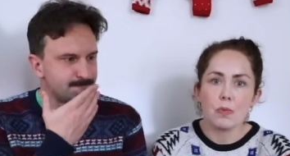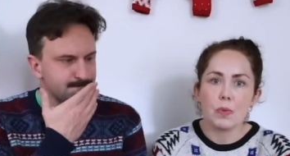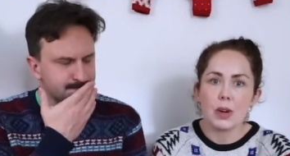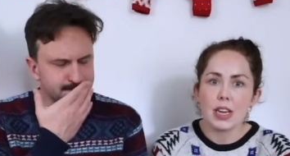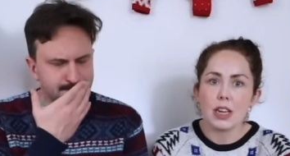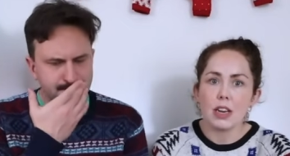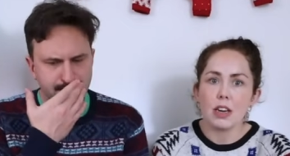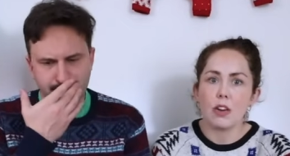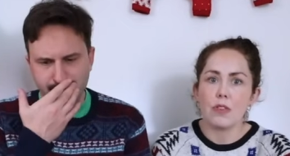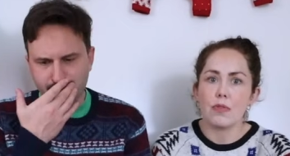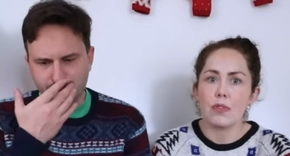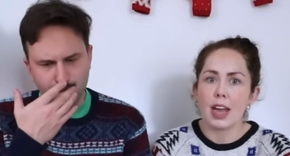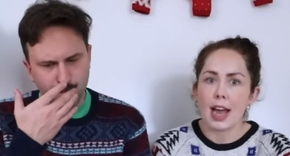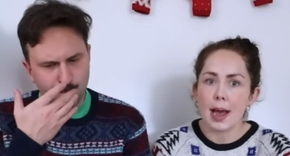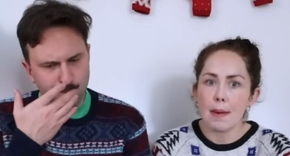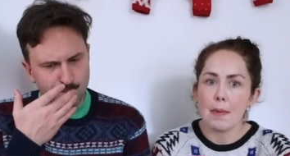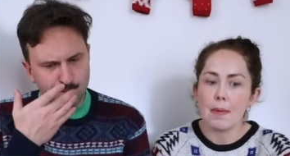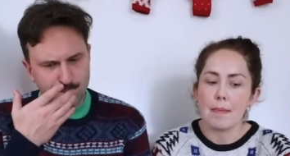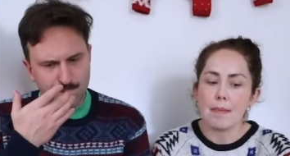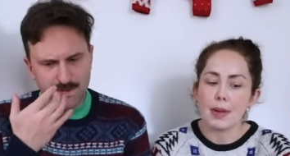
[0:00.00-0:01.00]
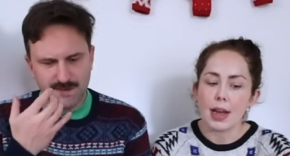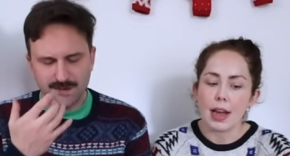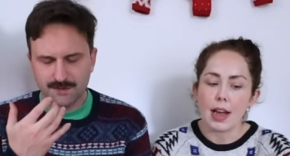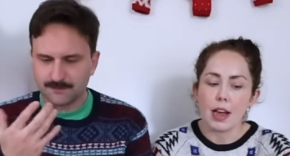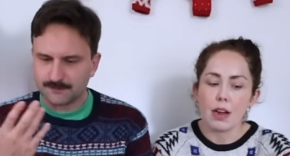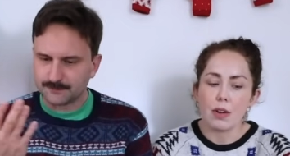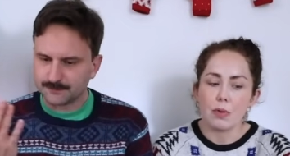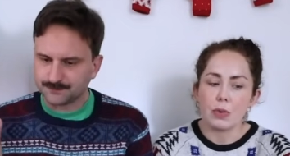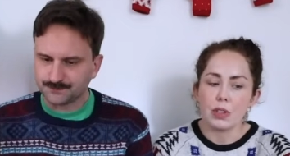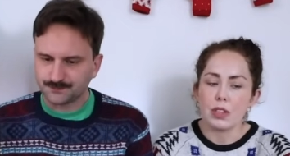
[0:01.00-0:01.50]
Speaker 1: wheel mm. of
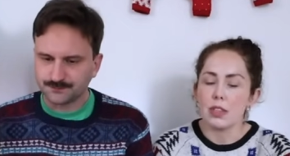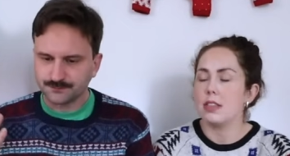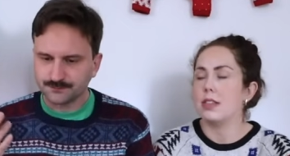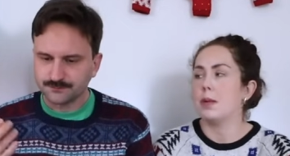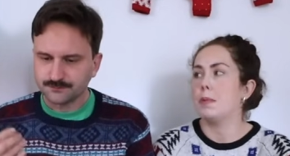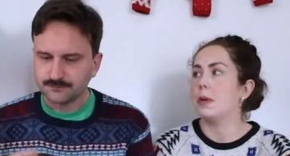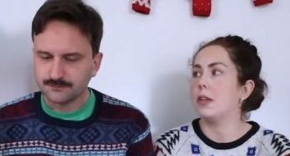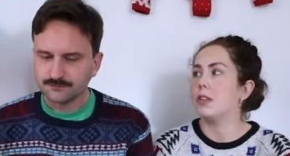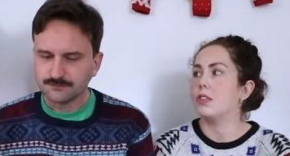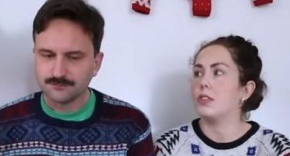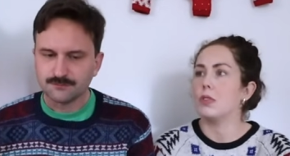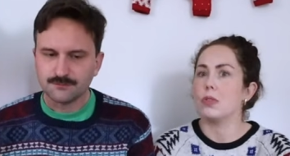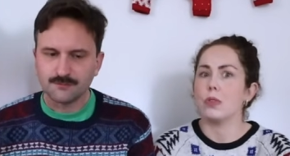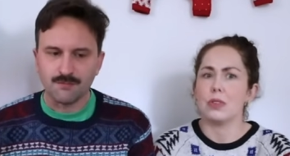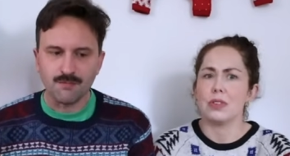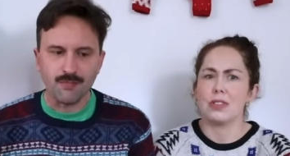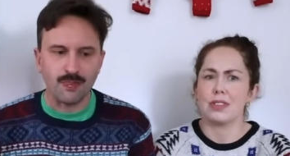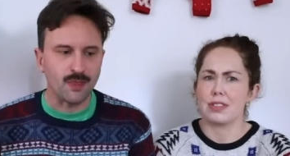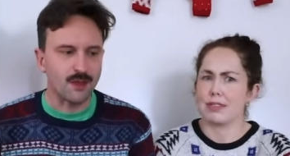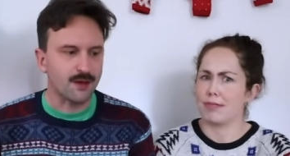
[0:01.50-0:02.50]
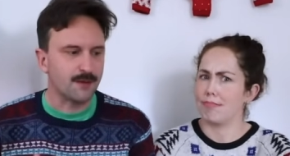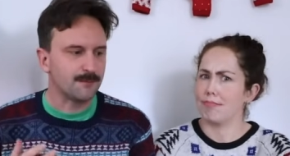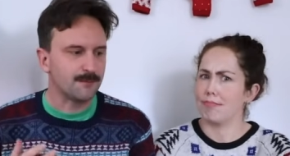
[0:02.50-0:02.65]
camembert with a dipping sauce.